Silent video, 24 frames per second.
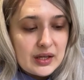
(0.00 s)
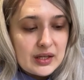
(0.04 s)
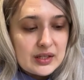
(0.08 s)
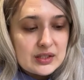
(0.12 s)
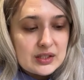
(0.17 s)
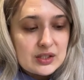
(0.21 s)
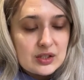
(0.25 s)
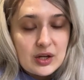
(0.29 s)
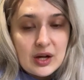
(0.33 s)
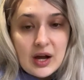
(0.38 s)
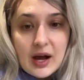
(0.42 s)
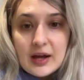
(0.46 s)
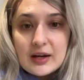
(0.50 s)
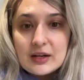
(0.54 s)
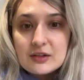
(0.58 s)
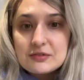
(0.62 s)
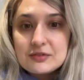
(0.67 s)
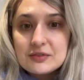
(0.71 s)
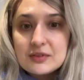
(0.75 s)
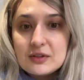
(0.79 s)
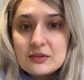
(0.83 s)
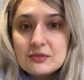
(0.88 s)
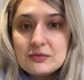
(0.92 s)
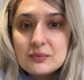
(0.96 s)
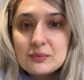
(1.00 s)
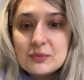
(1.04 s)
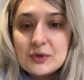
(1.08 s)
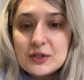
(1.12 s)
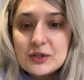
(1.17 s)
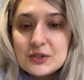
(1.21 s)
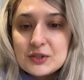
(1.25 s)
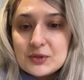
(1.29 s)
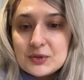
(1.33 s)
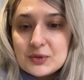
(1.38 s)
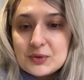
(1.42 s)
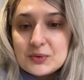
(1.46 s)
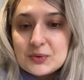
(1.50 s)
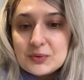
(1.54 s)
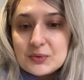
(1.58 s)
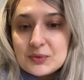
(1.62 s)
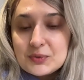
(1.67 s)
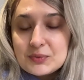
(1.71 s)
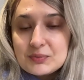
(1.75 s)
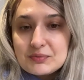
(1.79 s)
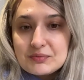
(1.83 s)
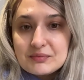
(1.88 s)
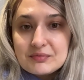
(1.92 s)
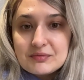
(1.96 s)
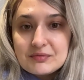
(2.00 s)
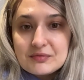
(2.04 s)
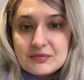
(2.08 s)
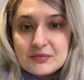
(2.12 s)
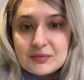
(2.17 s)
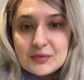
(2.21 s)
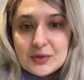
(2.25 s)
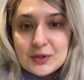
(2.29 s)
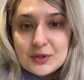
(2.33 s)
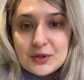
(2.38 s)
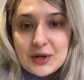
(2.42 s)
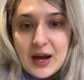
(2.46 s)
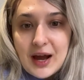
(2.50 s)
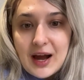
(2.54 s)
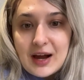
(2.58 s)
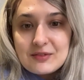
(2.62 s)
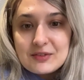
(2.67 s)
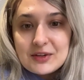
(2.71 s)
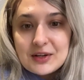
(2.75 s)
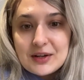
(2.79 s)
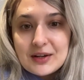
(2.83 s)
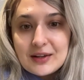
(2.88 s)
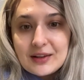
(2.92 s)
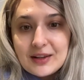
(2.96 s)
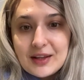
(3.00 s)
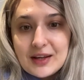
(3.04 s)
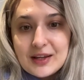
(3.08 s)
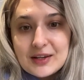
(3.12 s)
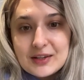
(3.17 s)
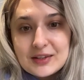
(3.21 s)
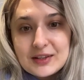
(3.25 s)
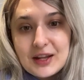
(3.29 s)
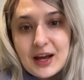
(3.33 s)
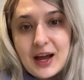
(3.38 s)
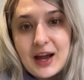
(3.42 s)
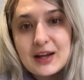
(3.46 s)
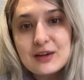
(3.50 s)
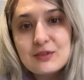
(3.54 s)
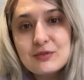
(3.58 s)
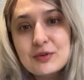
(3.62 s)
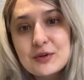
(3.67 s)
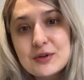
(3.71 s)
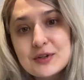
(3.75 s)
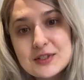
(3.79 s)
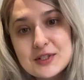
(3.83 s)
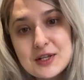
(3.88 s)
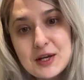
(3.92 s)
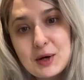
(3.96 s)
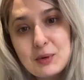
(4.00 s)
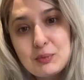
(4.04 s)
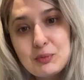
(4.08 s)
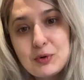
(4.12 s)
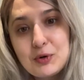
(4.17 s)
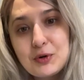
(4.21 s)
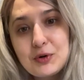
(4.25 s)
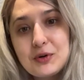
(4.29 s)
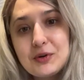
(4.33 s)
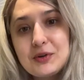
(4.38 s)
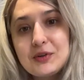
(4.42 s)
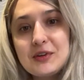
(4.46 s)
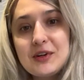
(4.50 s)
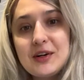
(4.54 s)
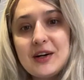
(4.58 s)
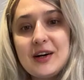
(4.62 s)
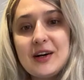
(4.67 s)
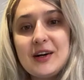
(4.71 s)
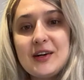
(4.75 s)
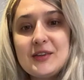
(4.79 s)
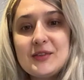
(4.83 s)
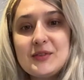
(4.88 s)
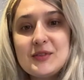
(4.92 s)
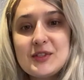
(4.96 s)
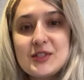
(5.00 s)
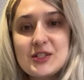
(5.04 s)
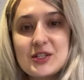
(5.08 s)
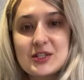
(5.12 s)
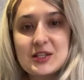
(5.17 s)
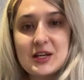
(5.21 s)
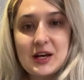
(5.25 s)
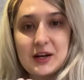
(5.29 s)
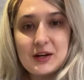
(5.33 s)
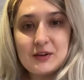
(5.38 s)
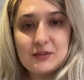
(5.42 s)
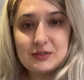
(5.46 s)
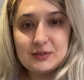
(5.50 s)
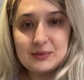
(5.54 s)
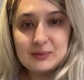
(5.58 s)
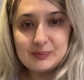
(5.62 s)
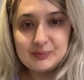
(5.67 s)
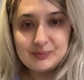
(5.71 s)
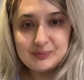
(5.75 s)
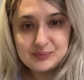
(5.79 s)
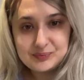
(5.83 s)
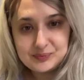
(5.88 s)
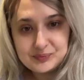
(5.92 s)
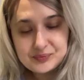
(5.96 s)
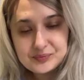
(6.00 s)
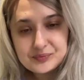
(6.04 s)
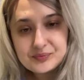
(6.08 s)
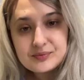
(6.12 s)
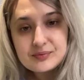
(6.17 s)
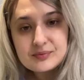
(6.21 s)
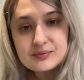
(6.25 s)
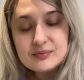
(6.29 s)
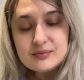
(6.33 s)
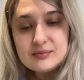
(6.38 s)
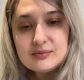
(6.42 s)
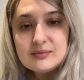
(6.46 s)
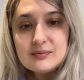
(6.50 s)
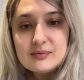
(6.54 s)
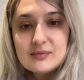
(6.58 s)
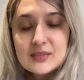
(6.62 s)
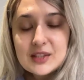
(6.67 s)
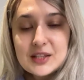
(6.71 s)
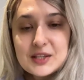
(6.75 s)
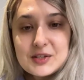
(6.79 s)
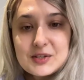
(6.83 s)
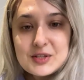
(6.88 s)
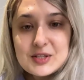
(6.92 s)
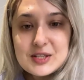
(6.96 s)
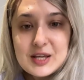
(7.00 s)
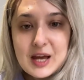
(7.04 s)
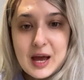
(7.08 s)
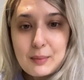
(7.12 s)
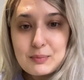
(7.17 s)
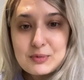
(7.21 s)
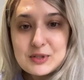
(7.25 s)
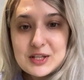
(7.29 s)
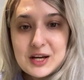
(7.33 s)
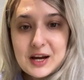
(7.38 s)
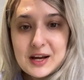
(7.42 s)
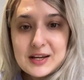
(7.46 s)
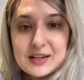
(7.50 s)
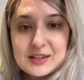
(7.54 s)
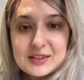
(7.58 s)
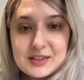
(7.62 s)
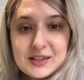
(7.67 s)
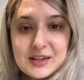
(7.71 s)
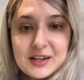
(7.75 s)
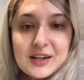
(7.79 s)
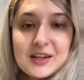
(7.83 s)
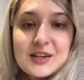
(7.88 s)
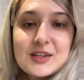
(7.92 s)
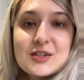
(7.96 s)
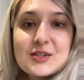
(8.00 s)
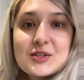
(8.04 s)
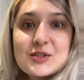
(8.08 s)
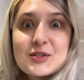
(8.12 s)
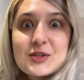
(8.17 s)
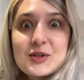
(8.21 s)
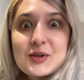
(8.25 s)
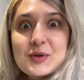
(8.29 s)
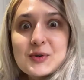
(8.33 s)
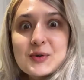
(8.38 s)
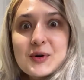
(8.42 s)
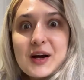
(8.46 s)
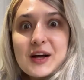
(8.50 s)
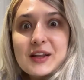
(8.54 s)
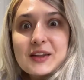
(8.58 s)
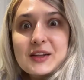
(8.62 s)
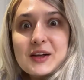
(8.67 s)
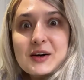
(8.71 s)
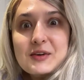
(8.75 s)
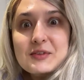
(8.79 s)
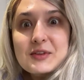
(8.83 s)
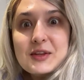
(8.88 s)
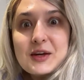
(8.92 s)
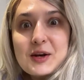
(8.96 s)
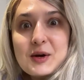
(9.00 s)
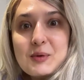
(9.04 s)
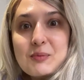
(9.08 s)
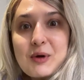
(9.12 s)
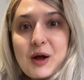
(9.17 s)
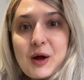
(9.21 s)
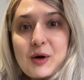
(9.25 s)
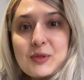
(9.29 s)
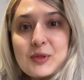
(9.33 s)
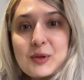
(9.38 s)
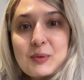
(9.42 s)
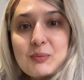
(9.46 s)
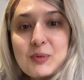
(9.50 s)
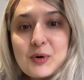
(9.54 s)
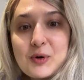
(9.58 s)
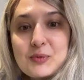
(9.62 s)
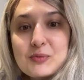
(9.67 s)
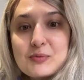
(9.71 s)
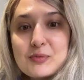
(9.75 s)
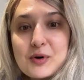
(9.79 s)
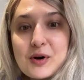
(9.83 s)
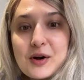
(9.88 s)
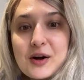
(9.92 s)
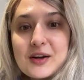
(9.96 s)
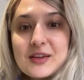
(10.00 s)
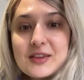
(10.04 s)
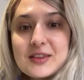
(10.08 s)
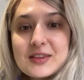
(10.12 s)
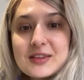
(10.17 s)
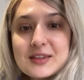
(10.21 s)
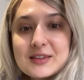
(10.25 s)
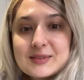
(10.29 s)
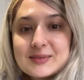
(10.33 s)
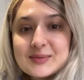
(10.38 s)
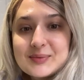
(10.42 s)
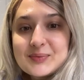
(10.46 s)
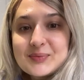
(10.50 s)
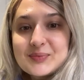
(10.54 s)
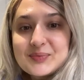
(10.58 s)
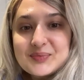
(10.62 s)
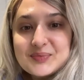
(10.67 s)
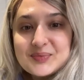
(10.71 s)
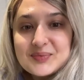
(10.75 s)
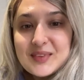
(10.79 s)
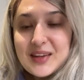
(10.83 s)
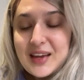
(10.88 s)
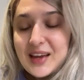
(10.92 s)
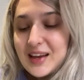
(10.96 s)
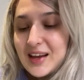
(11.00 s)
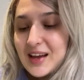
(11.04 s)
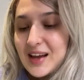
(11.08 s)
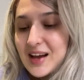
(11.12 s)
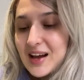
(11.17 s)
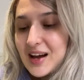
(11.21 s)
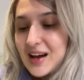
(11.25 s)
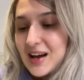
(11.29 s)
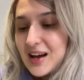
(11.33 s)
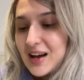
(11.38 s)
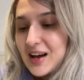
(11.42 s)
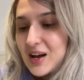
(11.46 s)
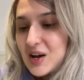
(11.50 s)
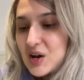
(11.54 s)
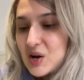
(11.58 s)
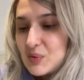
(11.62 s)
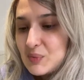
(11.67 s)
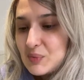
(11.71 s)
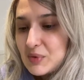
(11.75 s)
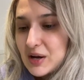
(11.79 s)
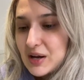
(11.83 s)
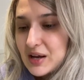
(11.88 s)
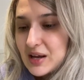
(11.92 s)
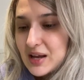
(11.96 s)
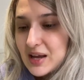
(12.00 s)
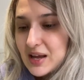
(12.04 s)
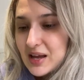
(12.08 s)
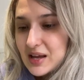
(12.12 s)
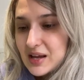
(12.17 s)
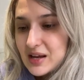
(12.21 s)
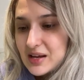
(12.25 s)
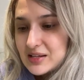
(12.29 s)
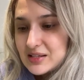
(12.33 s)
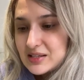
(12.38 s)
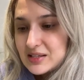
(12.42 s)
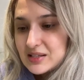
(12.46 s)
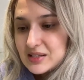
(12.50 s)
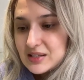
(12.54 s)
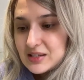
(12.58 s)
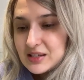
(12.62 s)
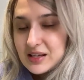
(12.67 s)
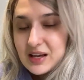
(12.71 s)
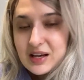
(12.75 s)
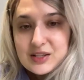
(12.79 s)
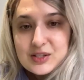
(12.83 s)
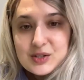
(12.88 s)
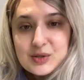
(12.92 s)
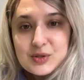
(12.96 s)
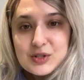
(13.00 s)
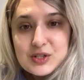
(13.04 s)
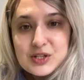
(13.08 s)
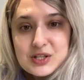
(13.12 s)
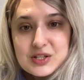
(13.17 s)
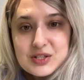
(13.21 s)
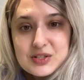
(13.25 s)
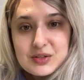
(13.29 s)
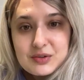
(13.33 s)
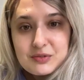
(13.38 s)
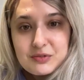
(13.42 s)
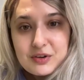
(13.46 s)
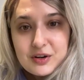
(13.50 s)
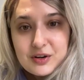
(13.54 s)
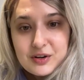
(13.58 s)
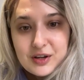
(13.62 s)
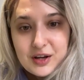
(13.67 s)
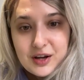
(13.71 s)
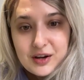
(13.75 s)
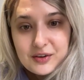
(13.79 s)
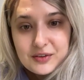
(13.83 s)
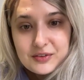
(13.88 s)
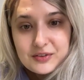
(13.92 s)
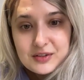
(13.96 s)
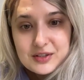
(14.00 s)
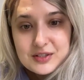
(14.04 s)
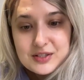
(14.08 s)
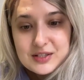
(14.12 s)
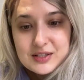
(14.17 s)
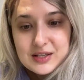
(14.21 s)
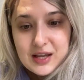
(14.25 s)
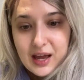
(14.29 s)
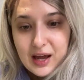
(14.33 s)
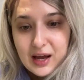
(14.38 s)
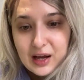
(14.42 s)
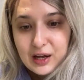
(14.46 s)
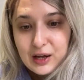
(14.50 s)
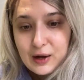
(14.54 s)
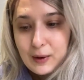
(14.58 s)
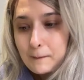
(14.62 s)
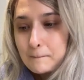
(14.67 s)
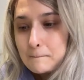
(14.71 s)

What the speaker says: you kind of, when you have it late at night, for example, it just kind of kills the appetite. So I love that about the bone broth. And yes, it's just a very healthy snack.